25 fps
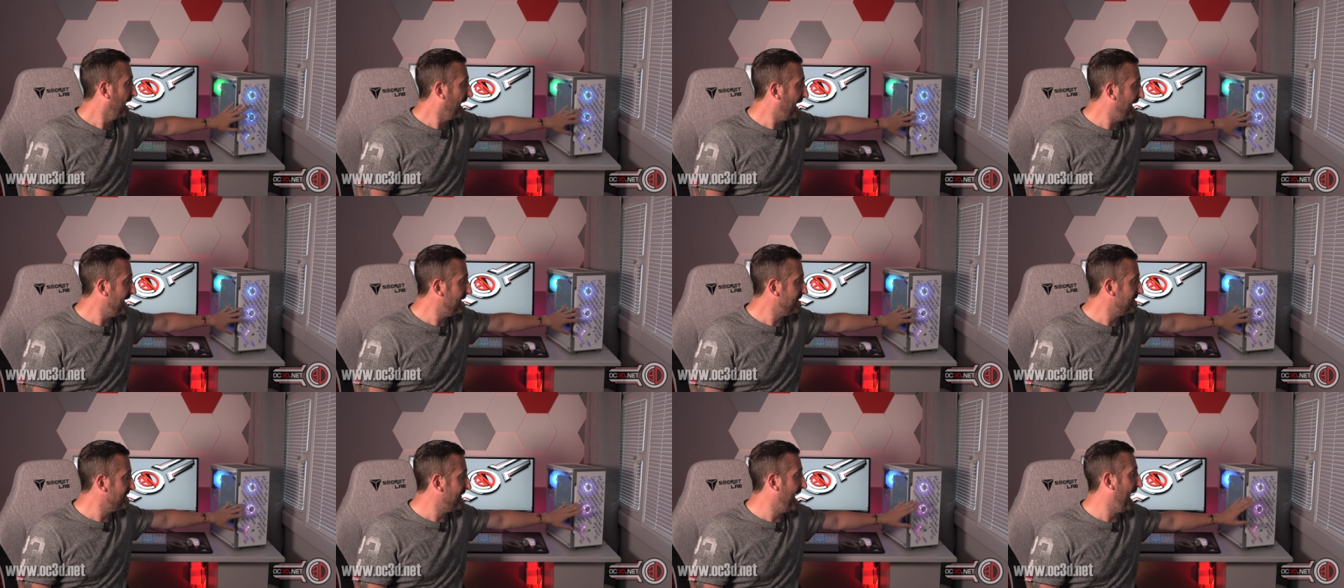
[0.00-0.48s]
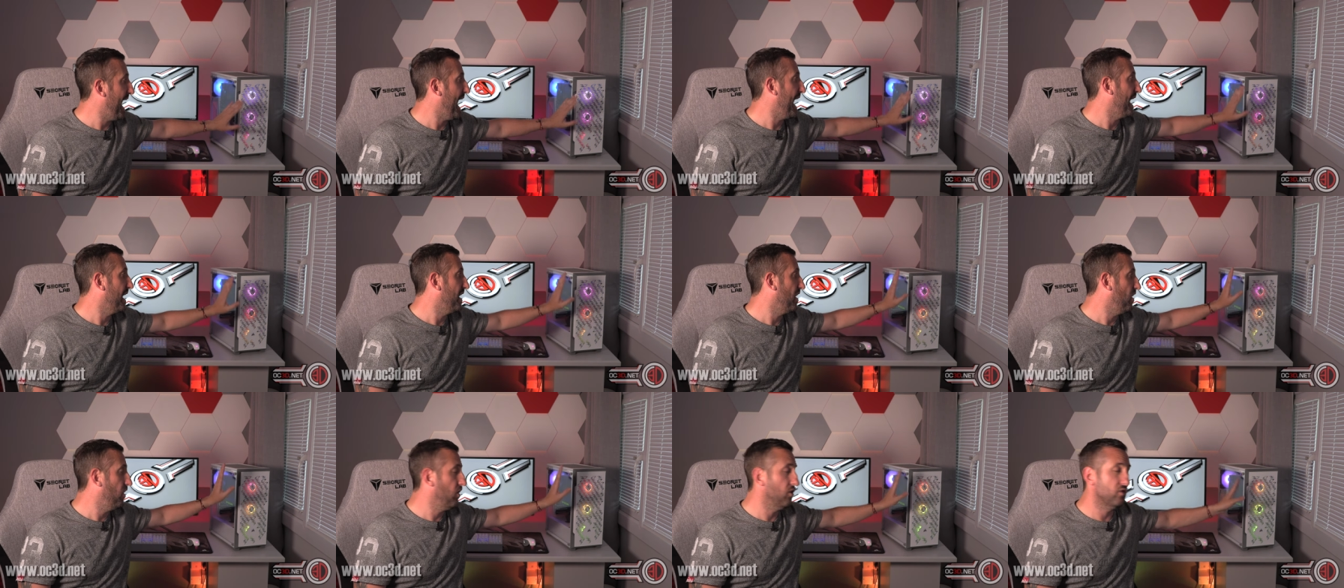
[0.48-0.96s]
In that,
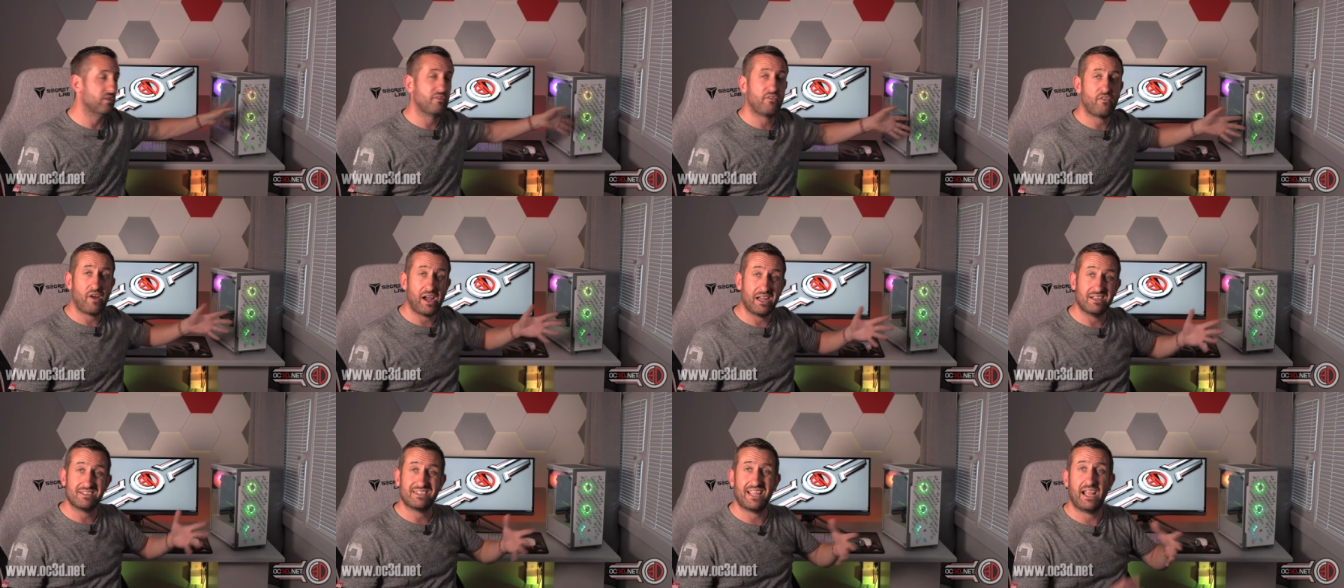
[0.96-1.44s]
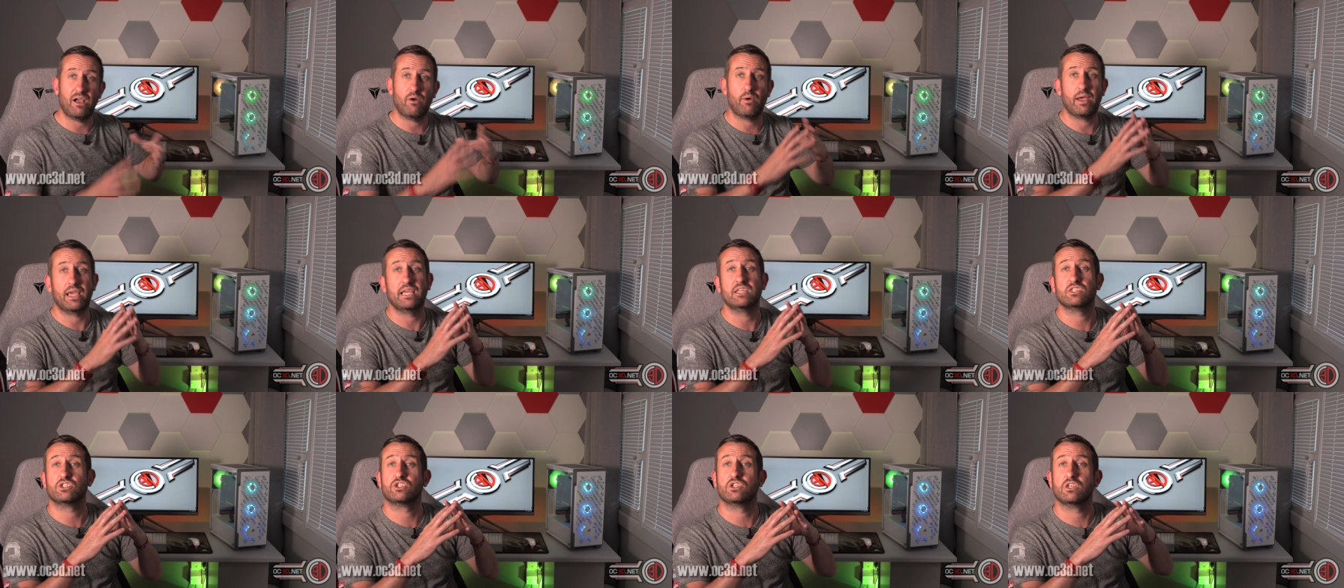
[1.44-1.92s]
on the Fractal,
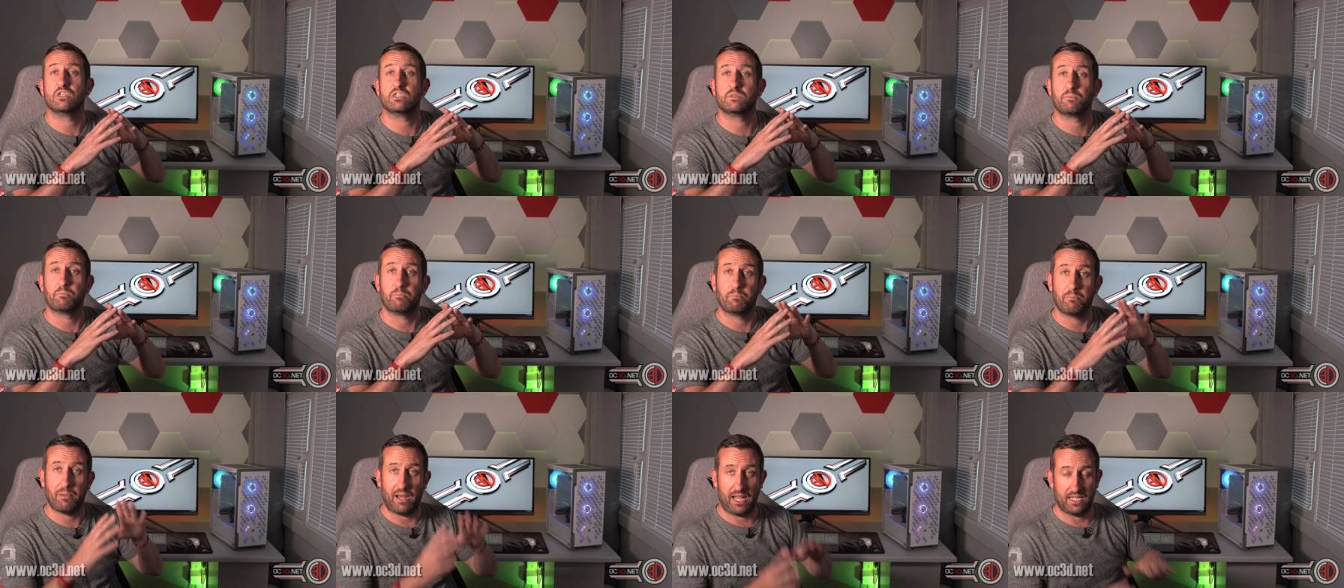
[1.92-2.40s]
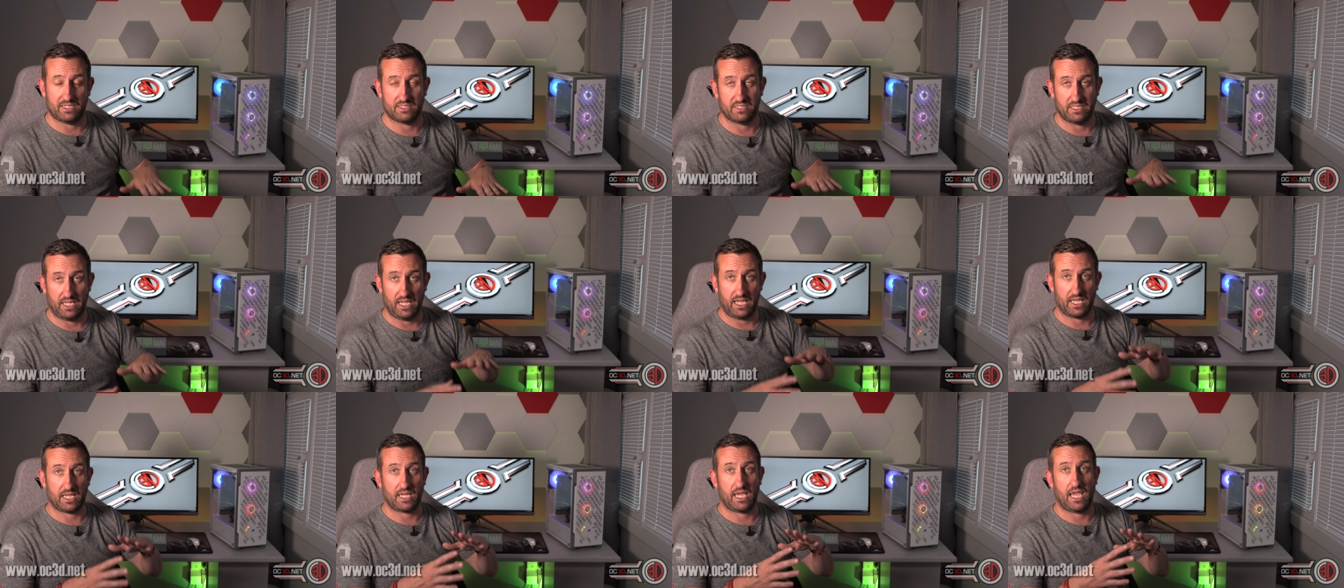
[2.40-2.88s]
it's just
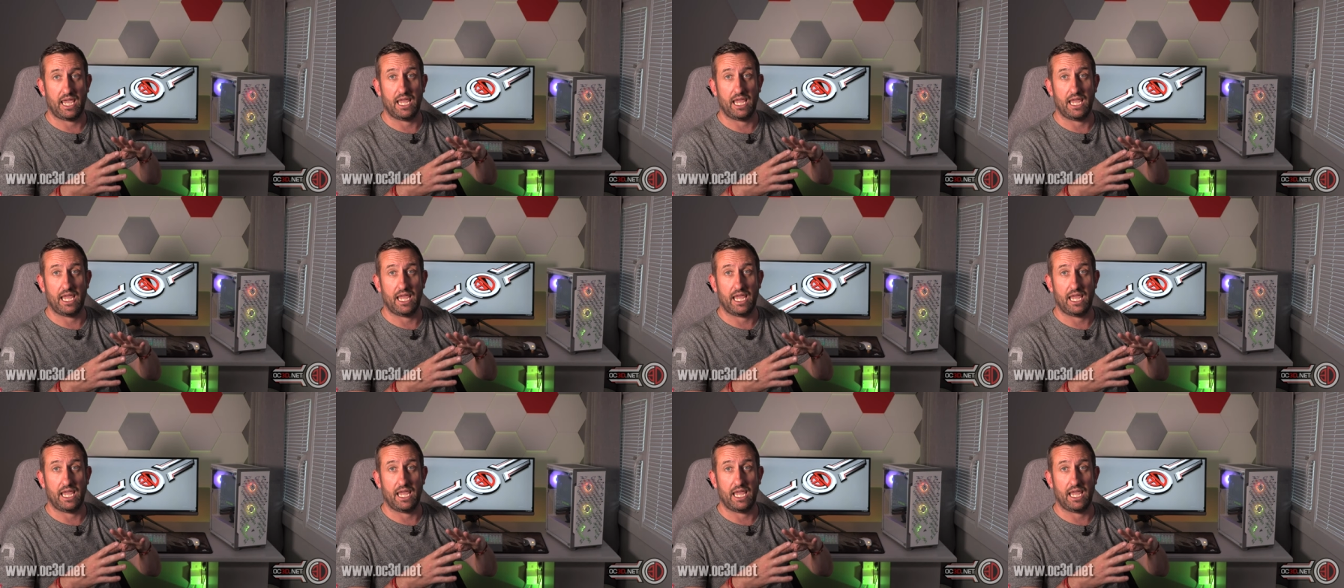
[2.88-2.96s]
plastic.